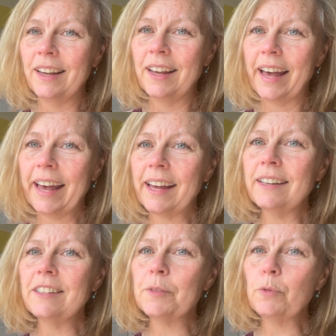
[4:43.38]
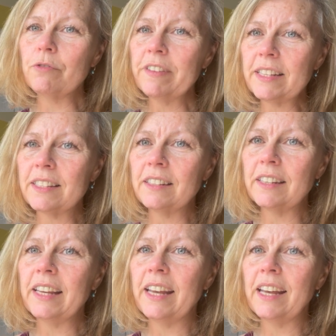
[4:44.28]
And more
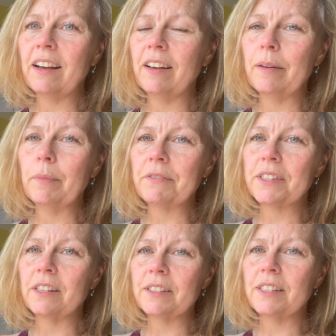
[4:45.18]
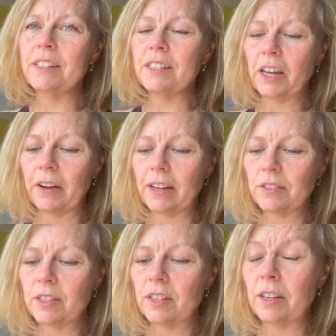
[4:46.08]
recently, I've started going
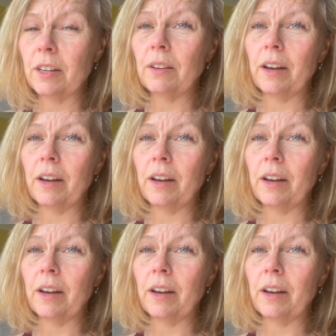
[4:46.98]
to